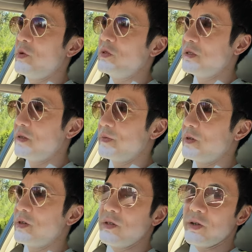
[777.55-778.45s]
Most of them
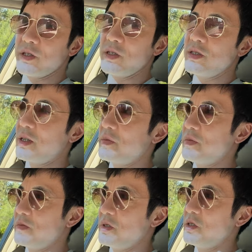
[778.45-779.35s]
are annoying. Just like
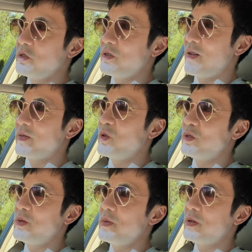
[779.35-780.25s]
when you're driving,
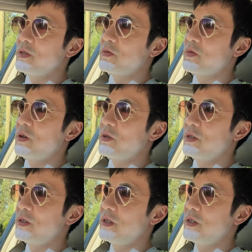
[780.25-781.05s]
most people on the road,